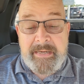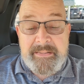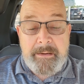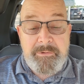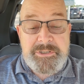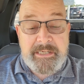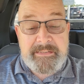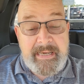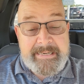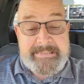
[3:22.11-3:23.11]
They reject
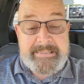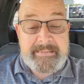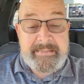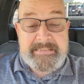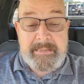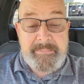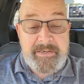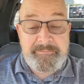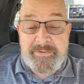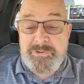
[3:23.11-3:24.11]
the idea that some
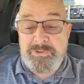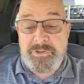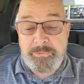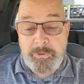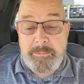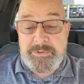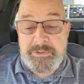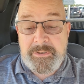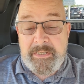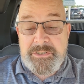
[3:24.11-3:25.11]
individuals or groups
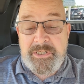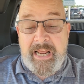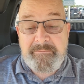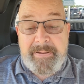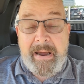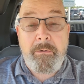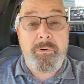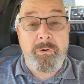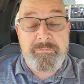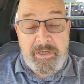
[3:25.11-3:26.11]
should have power
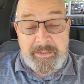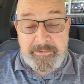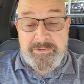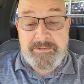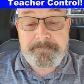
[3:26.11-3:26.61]
over others.